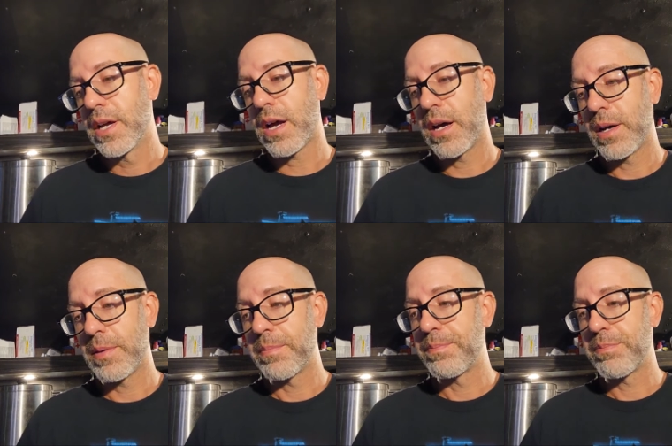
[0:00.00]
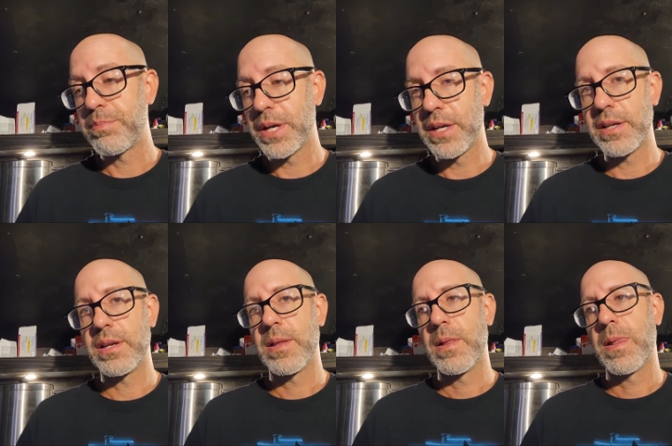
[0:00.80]
But
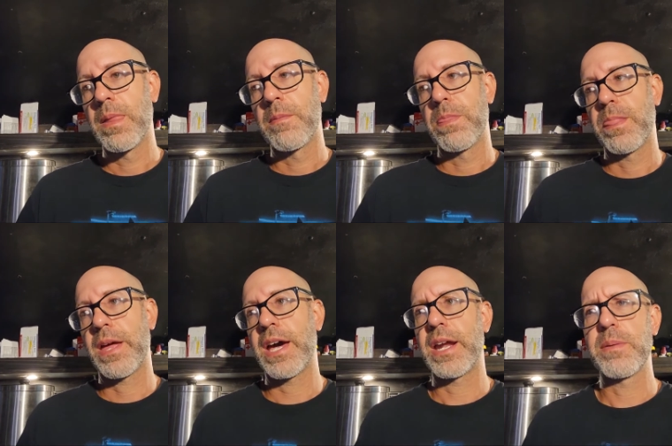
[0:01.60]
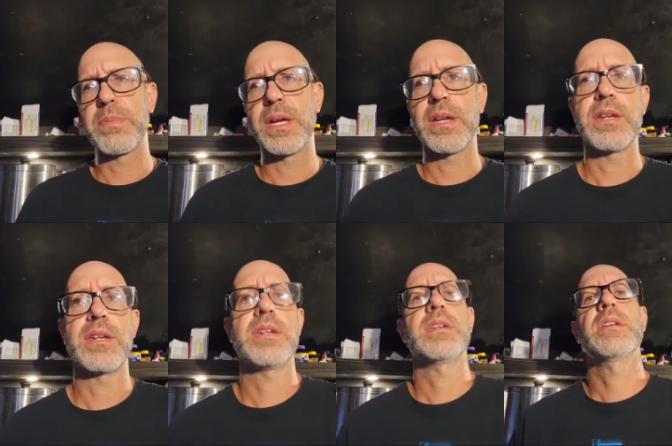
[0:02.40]
had I been
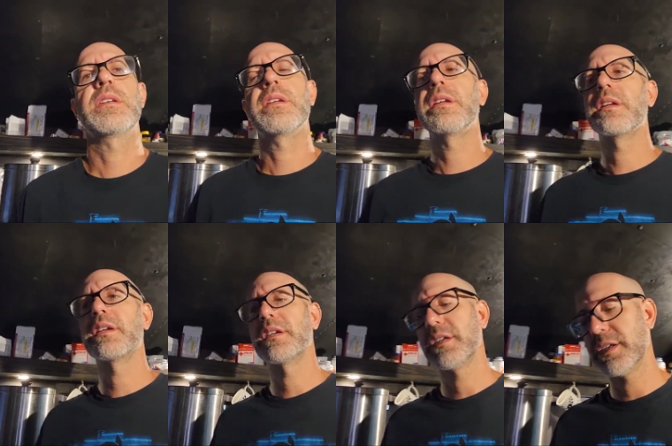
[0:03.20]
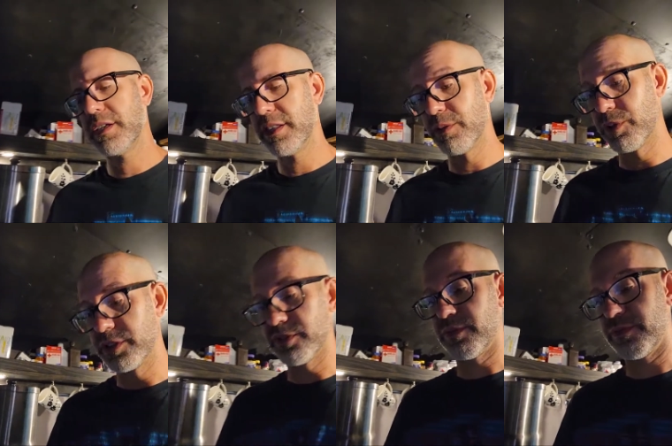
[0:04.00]
in the woods of